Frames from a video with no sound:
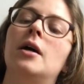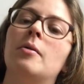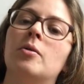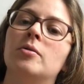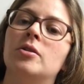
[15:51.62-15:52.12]

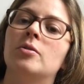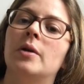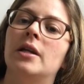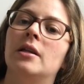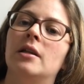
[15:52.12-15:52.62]
I'm going to go
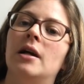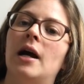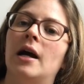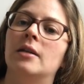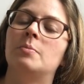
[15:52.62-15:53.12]
in
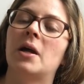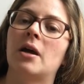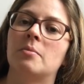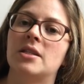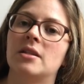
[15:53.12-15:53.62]
and pick
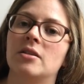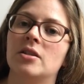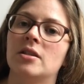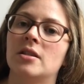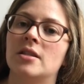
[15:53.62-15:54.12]
up the
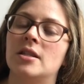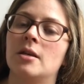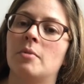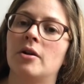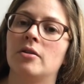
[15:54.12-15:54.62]
stitches and
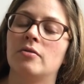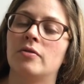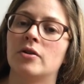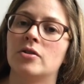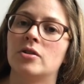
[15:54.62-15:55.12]
snip out the
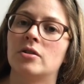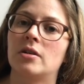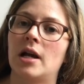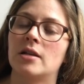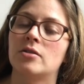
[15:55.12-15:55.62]
first
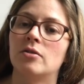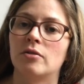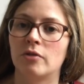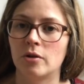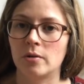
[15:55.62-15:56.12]

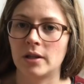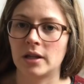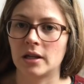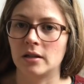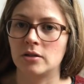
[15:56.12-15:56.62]
cast-on row, and
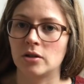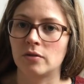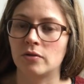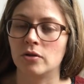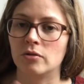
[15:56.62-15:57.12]
then do a
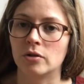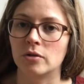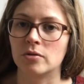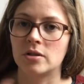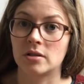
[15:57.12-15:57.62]
few
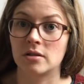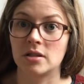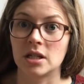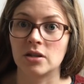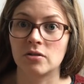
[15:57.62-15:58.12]
rows
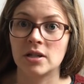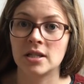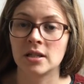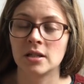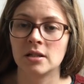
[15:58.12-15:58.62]

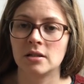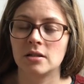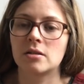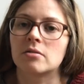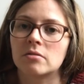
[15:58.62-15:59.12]
decreasing,
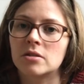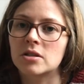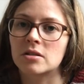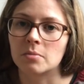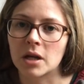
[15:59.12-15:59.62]
so
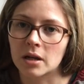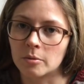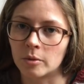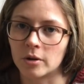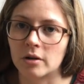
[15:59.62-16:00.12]
just to make it
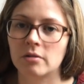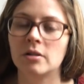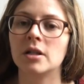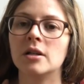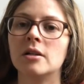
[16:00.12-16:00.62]
more,
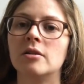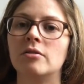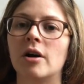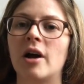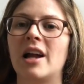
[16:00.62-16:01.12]

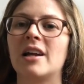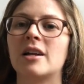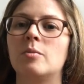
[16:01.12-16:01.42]
I like